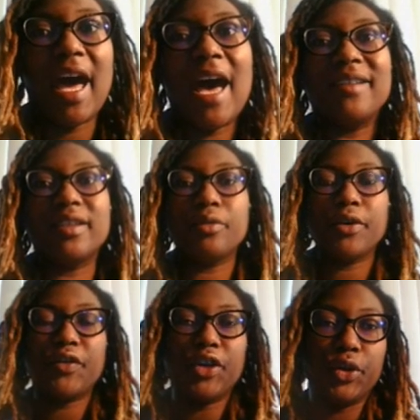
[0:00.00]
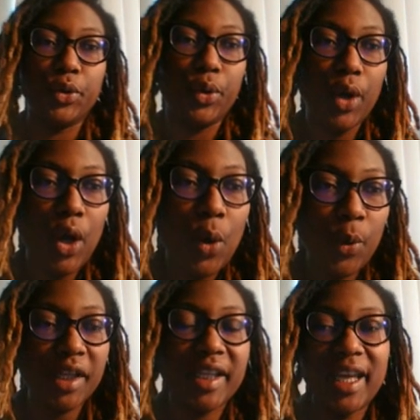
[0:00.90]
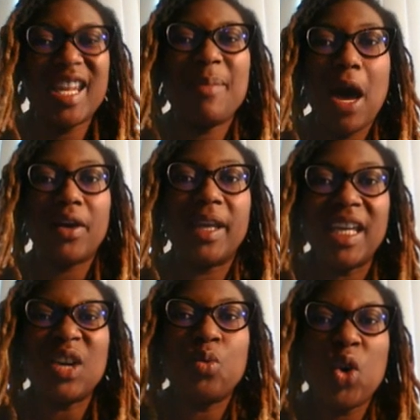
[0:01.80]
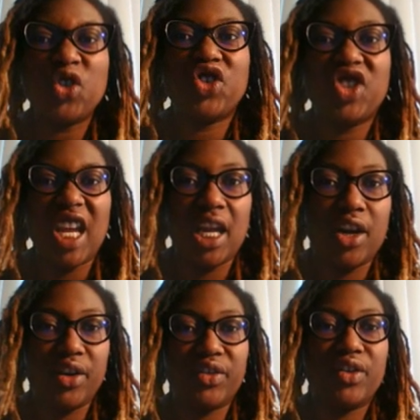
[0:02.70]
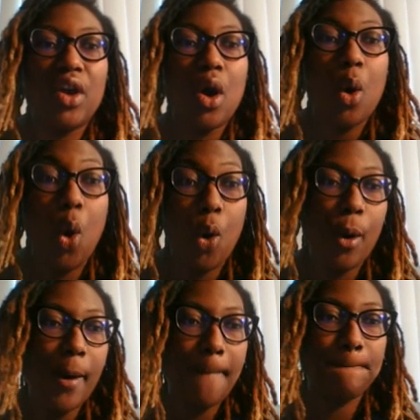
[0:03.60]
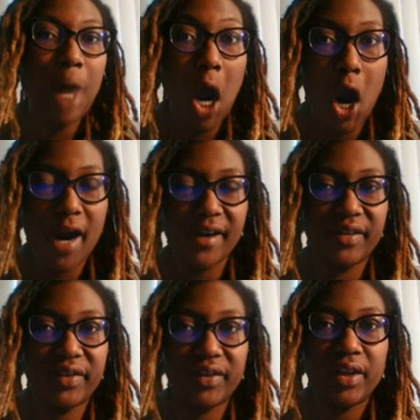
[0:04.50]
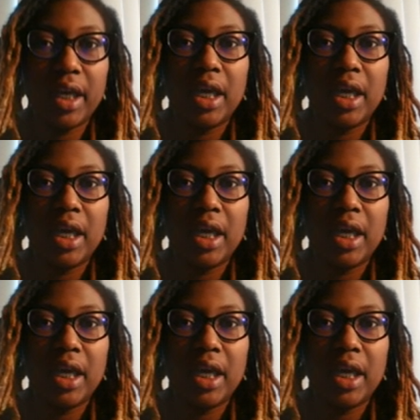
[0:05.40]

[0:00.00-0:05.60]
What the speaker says: As a review, we're thinking about equal shares or parts.